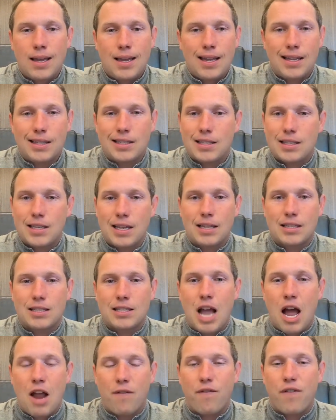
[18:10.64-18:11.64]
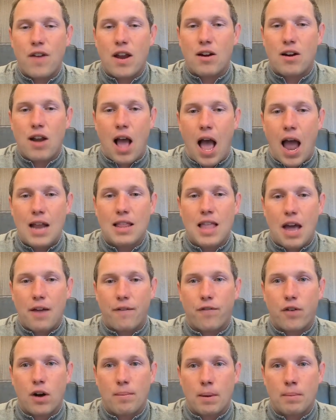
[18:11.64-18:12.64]
it's not fair to hide
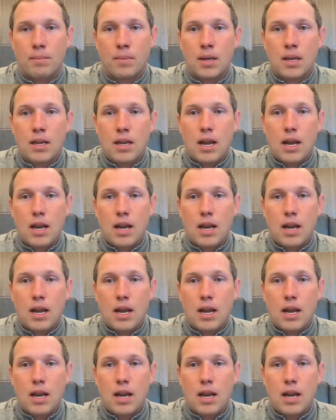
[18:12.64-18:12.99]
that from them.